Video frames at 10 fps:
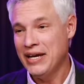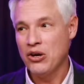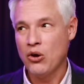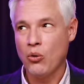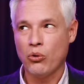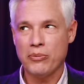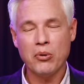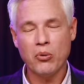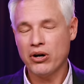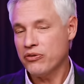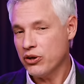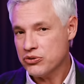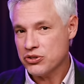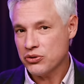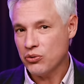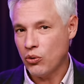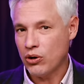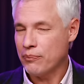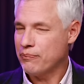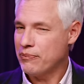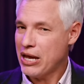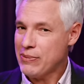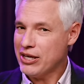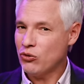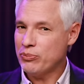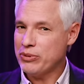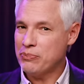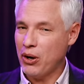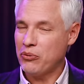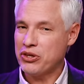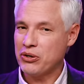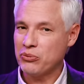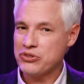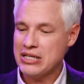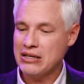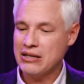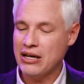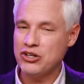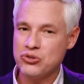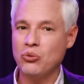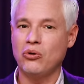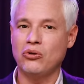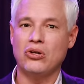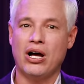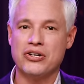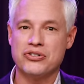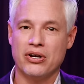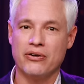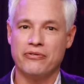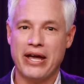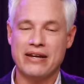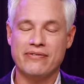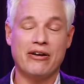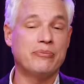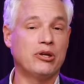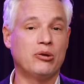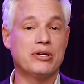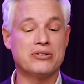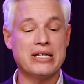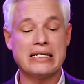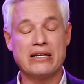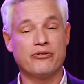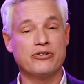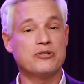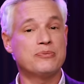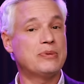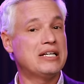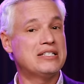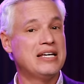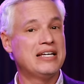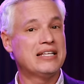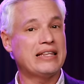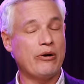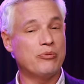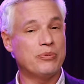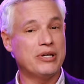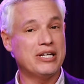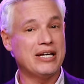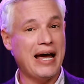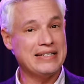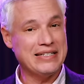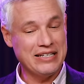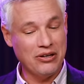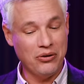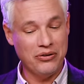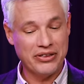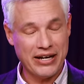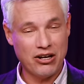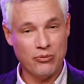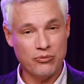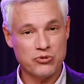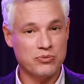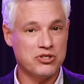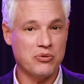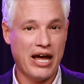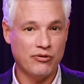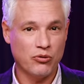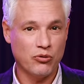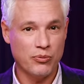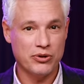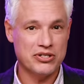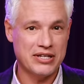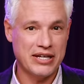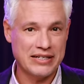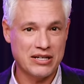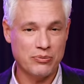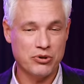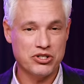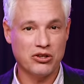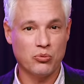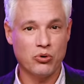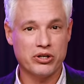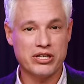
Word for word: Will it be one of those two, or maybe it will be both, and we'll see a dual launch of 85 millimeters at different speeds? That would be ideal. That comes from Sony Alpha Rumors. Thanks, I appreciate the work that you